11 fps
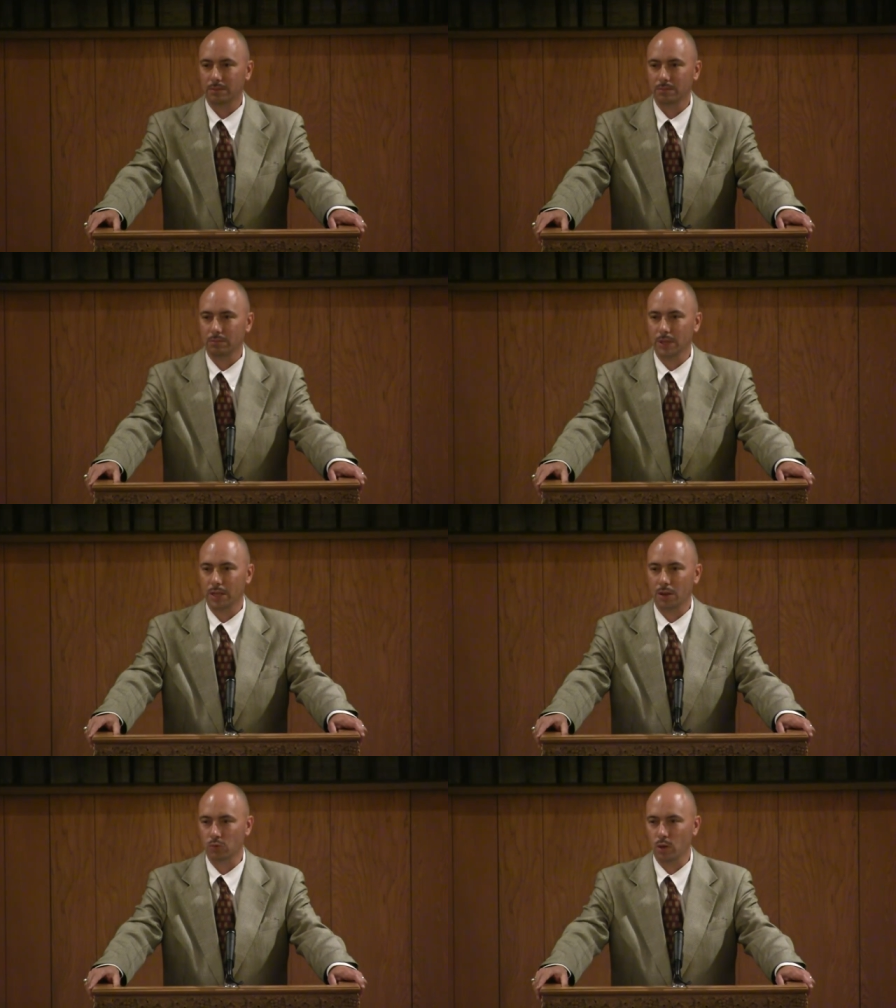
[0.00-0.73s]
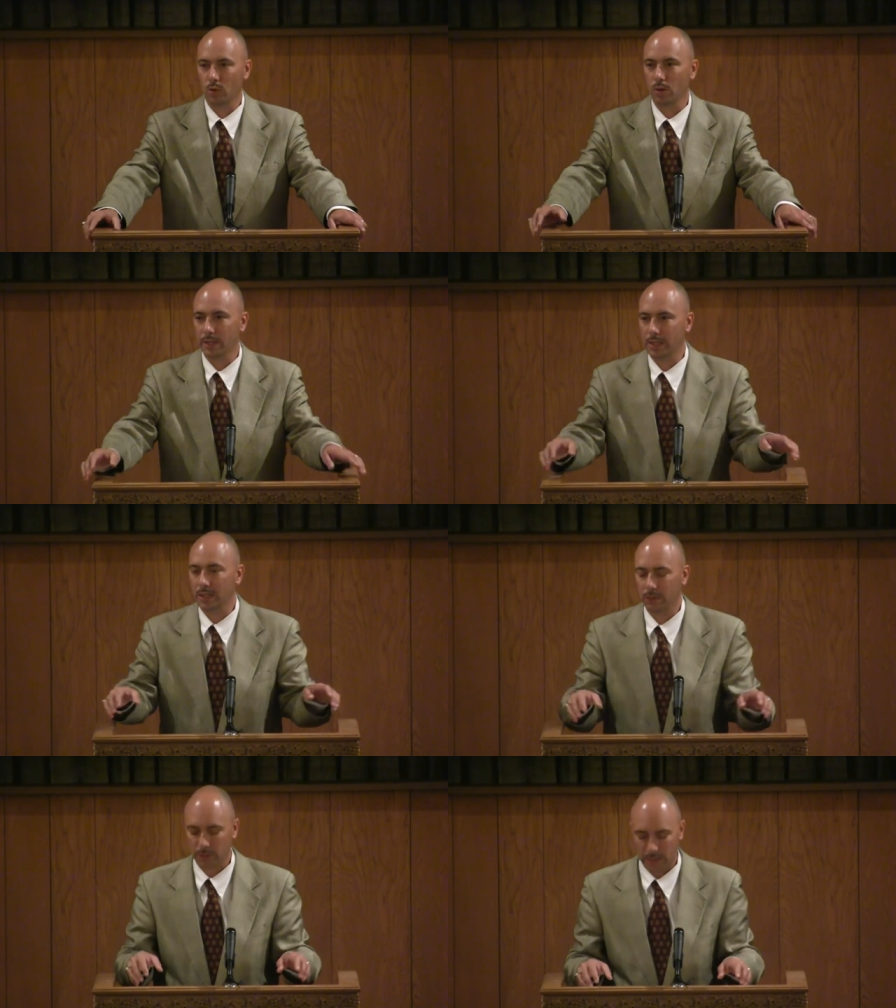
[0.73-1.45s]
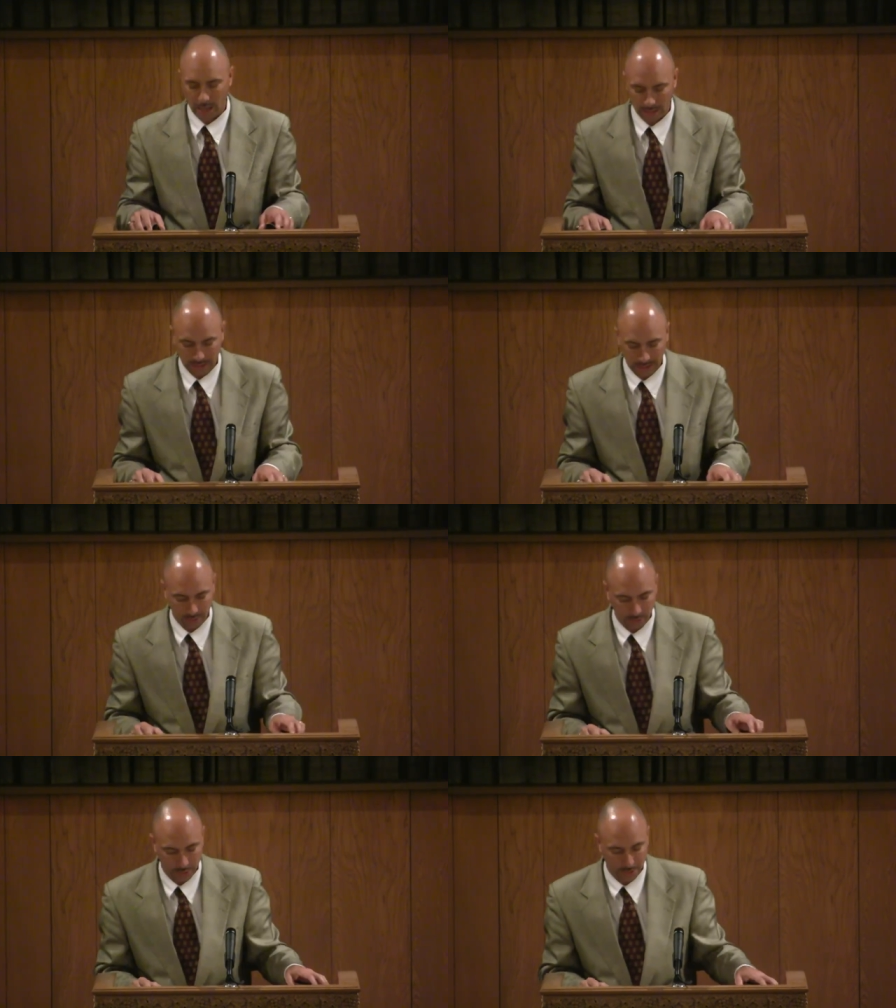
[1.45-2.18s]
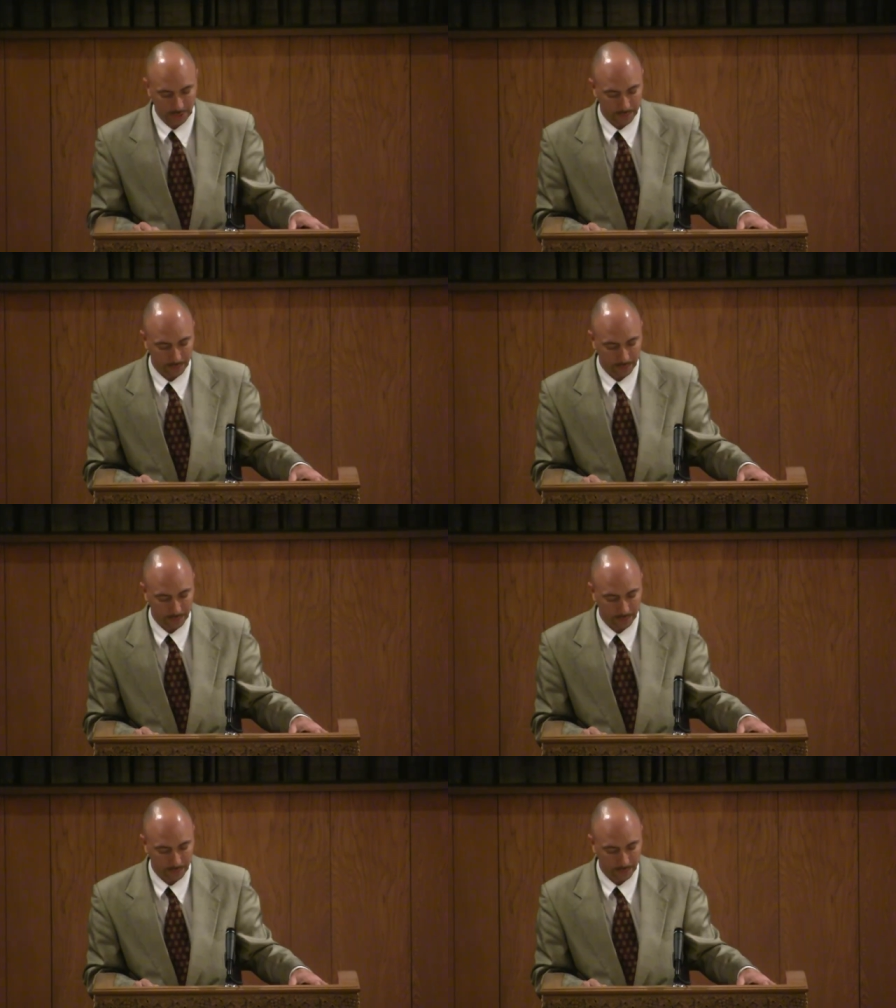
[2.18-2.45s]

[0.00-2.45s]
because we will be dealing with the content of the book.